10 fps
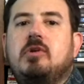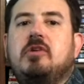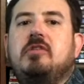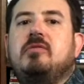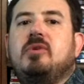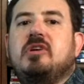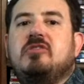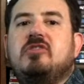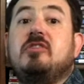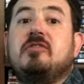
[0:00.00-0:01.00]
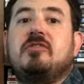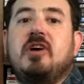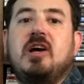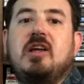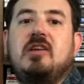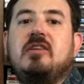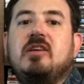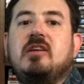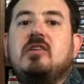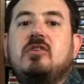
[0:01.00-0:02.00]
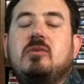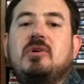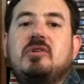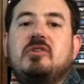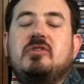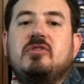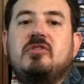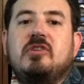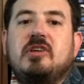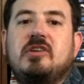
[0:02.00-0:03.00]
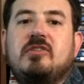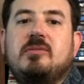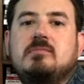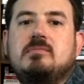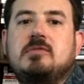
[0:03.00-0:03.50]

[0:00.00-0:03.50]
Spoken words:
both of which you can find in Kubo and the Two Strings.